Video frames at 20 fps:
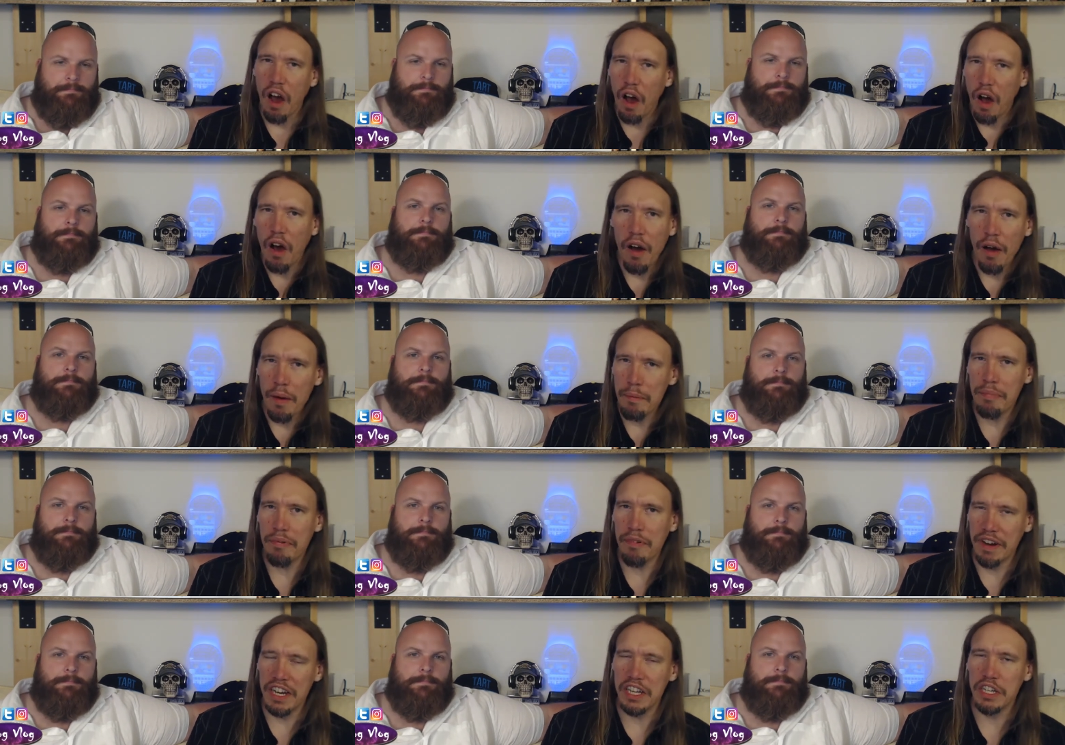Speaker 1: I'm
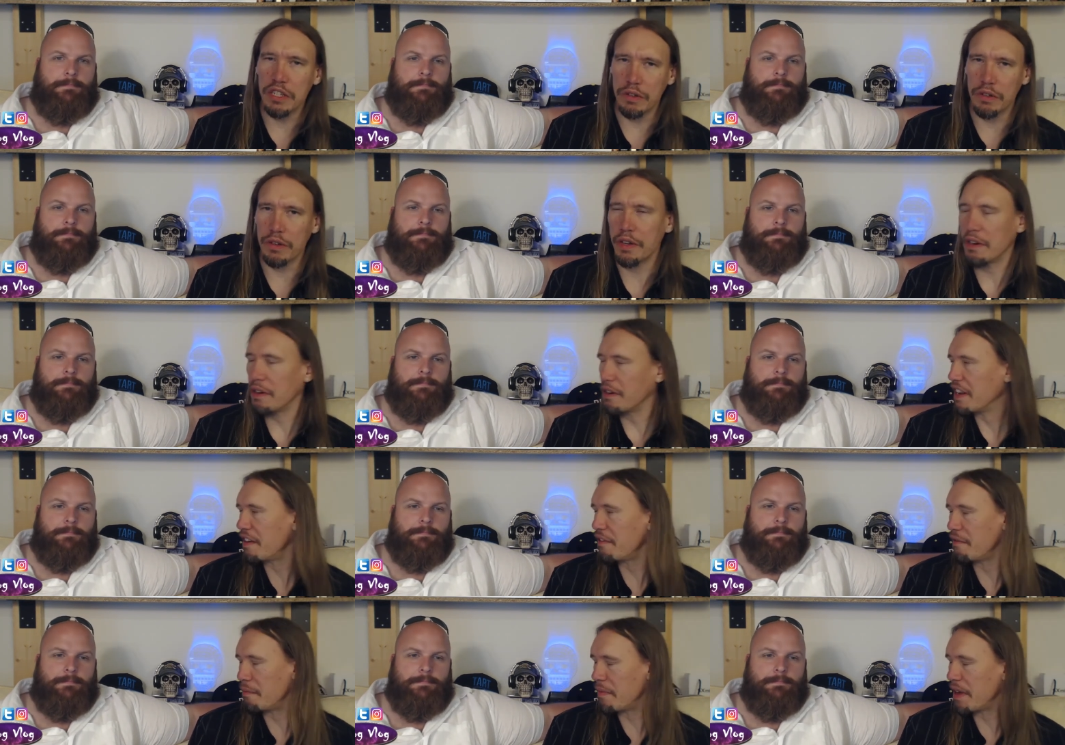pretty sure you'd
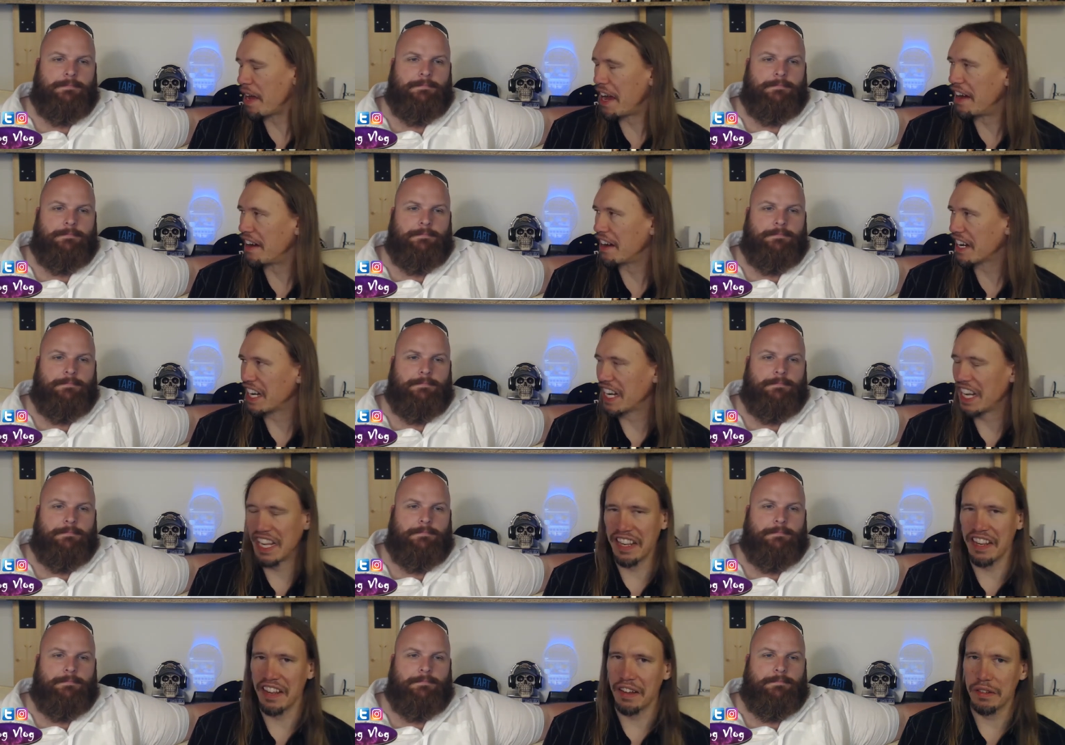even be able to
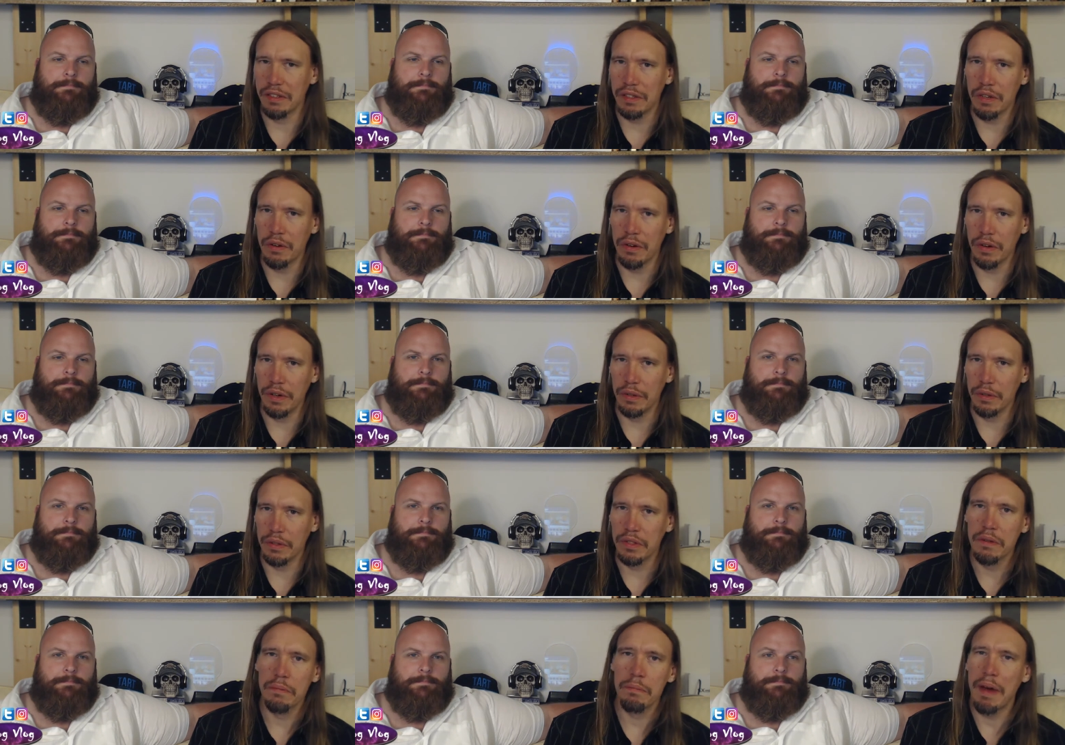clean those
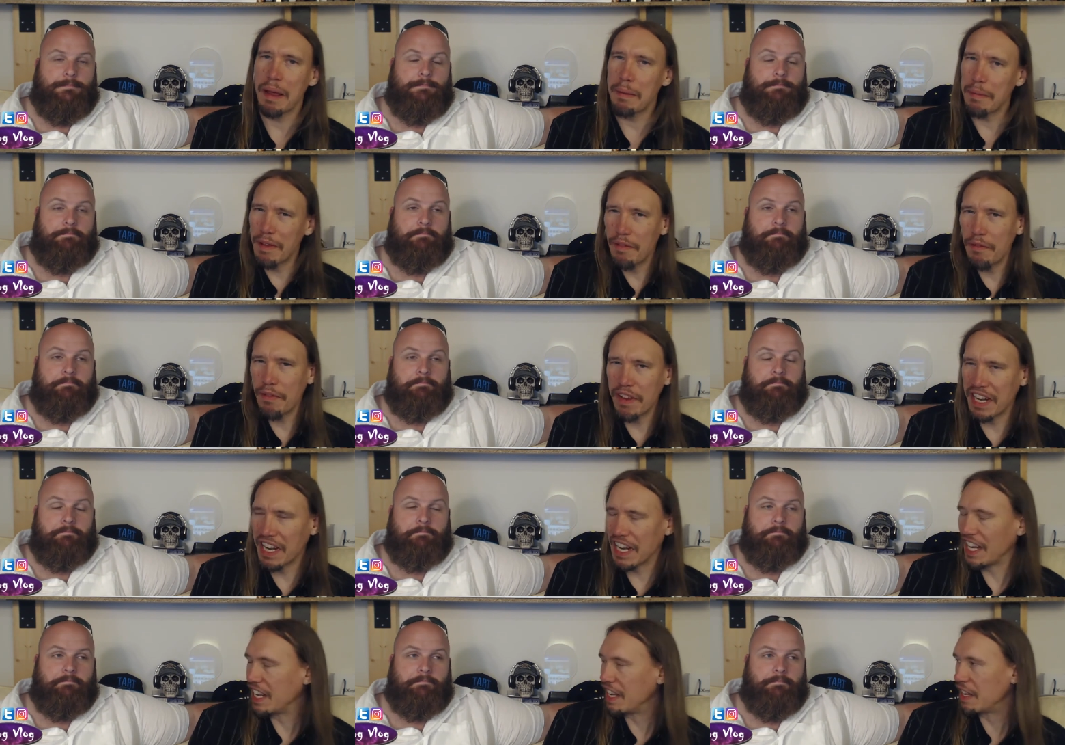coils. Maybe if you
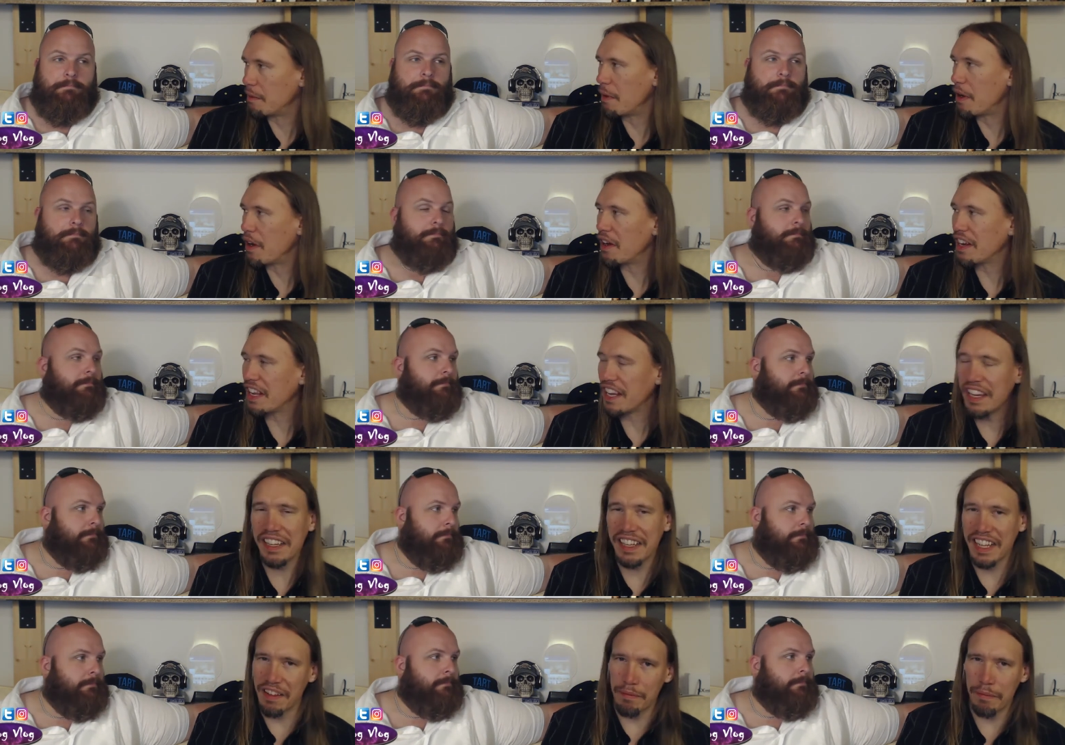cleaned them
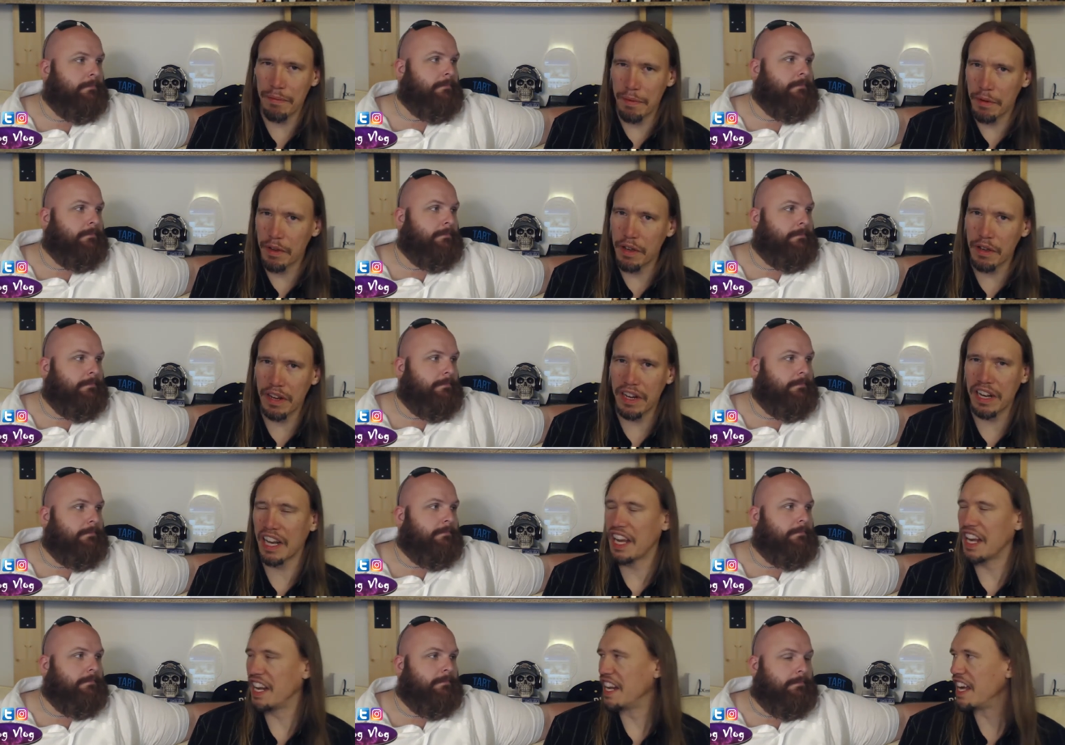earlier, give them a good
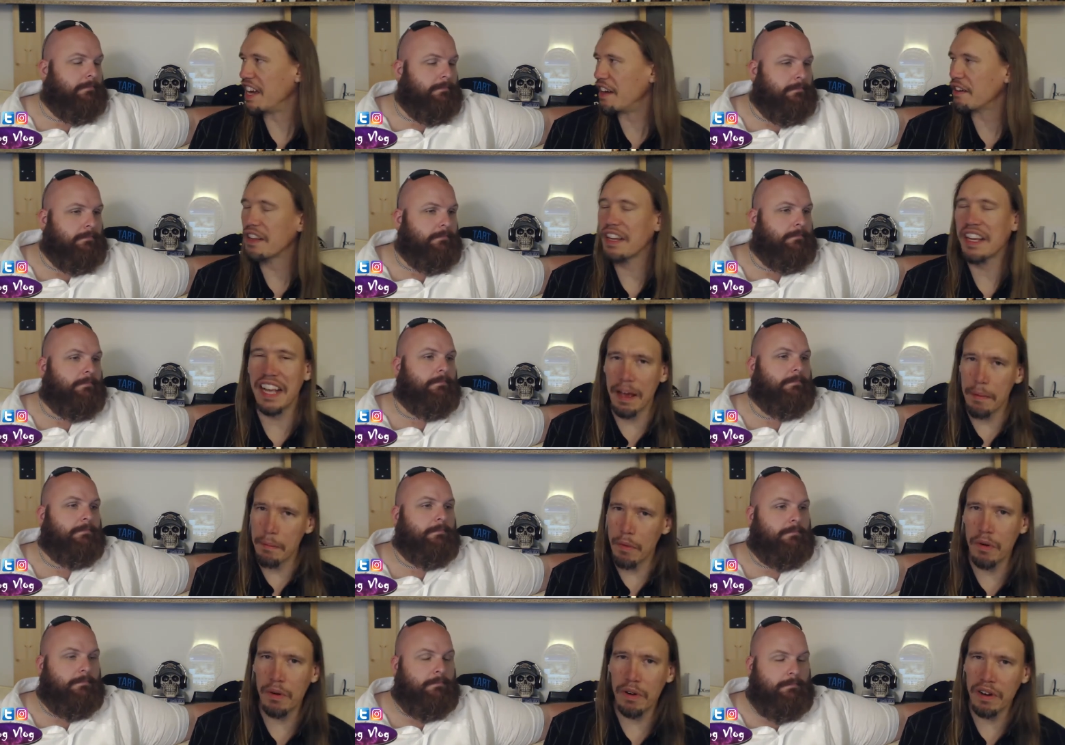clean out, you get
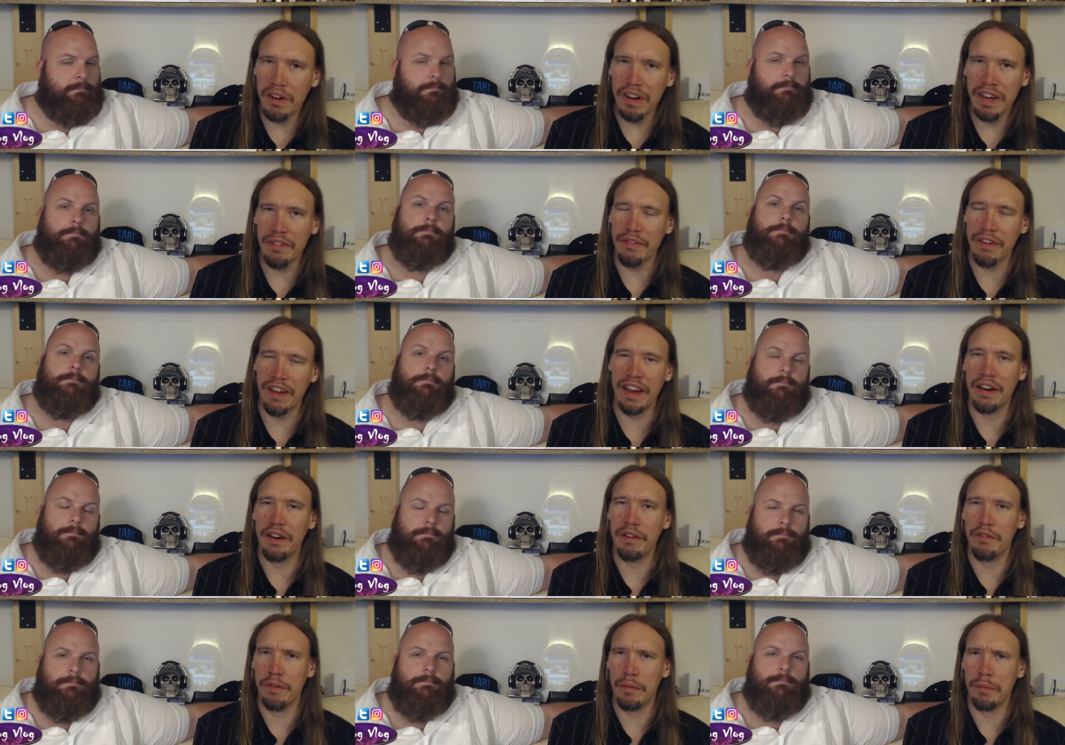mm. more life out
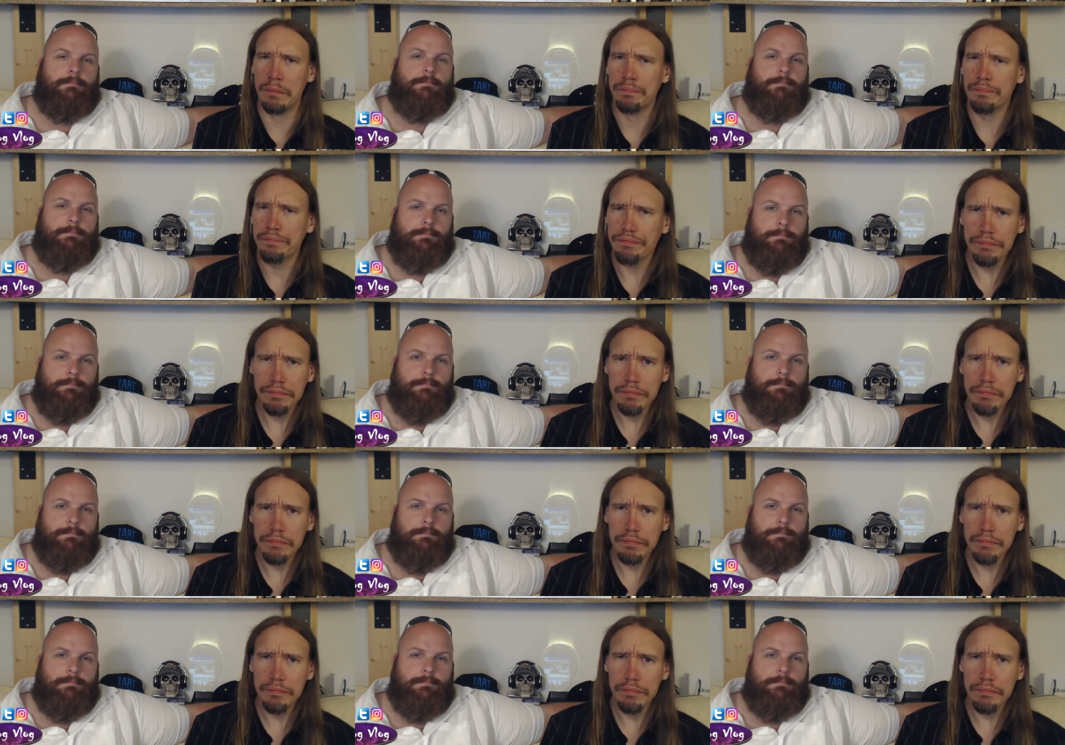of them.